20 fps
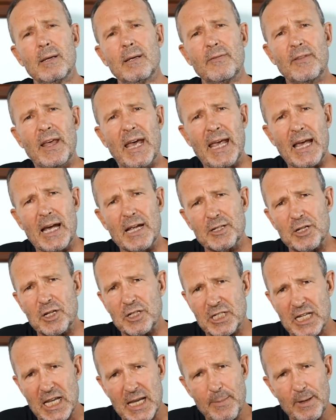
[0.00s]
They are to
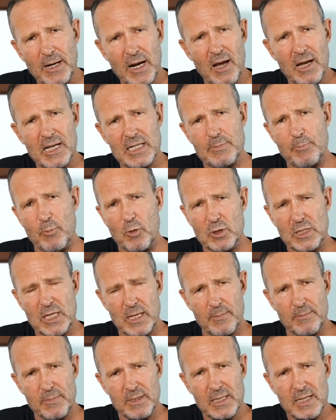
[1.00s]
demonise
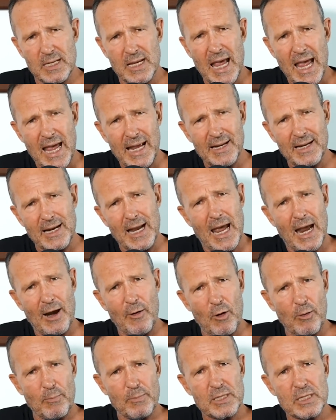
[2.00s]
Muslims and
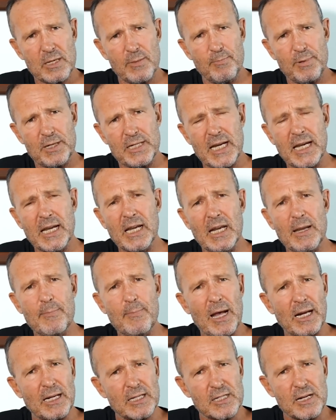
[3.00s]
Arabs, particularly
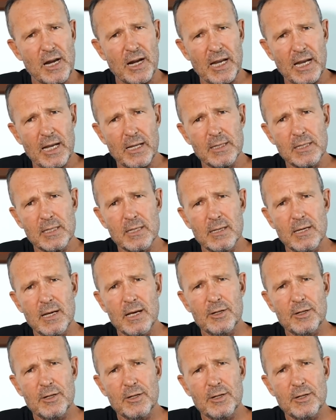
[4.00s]
Palestinians,